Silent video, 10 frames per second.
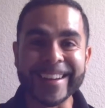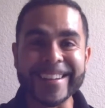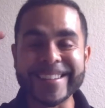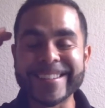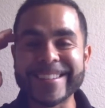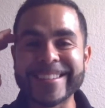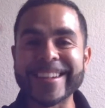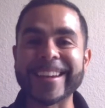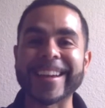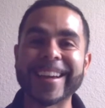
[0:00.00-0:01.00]
it's
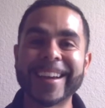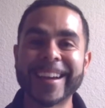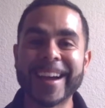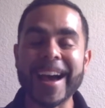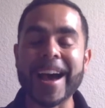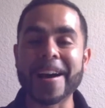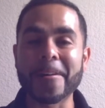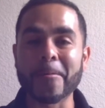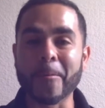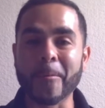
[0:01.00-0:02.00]
sick
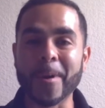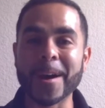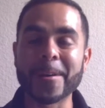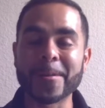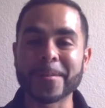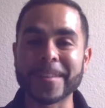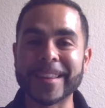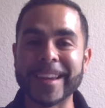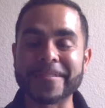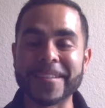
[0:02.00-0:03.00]
how well
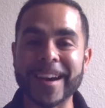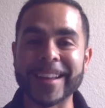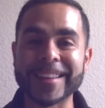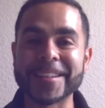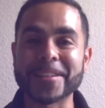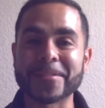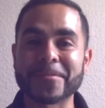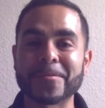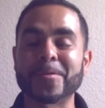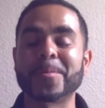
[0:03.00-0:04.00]
they've got this
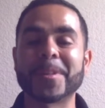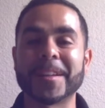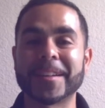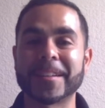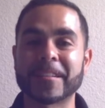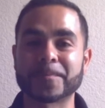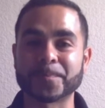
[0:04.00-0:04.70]
formulated.